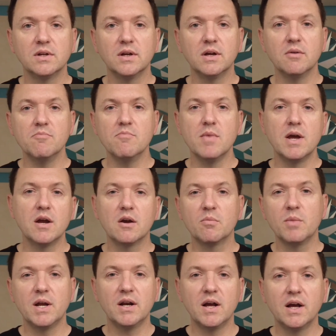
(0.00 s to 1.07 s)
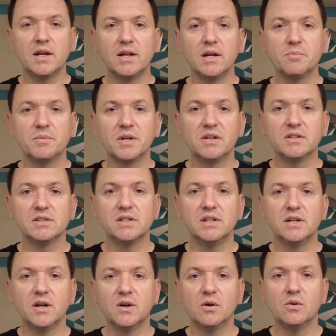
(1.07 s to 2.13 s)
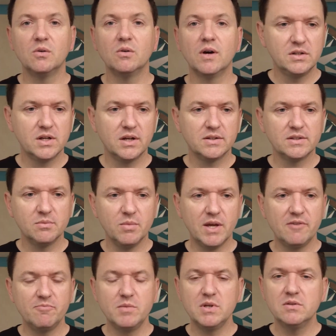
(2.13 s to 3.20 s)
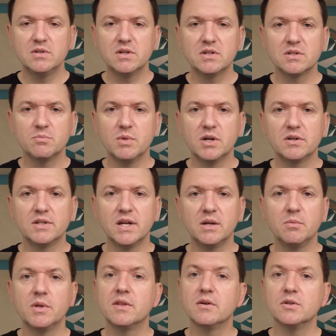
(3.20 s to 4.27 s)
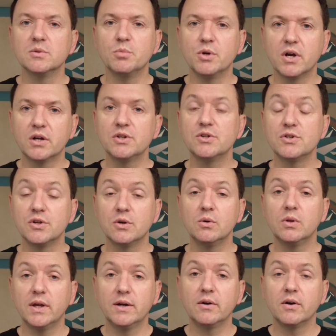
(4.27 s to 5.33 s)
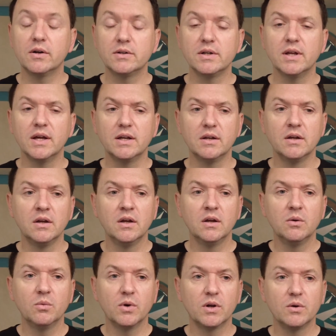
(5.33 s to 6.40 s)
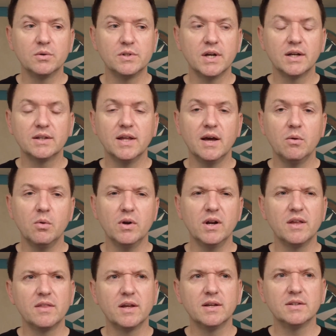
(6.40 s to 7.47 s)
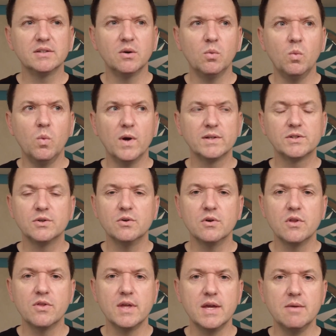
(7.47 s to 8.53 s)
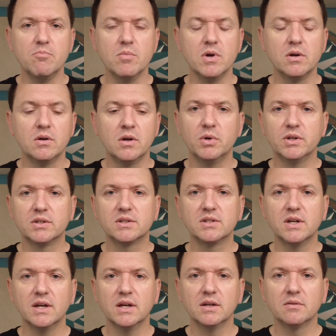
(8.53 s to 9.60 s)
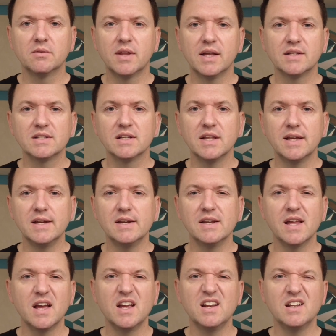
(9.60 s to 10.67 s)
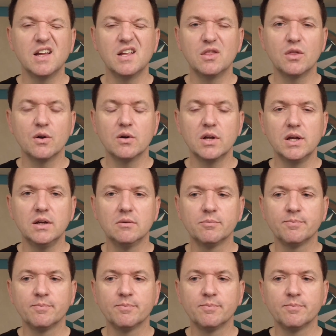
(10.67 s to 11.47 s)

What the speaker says: May or may not hit up the casino. Check out some live music, some entertainment. There's a production show later on tonight. Want to go check that one. I think it's a Western theme, but that's late, 9:30.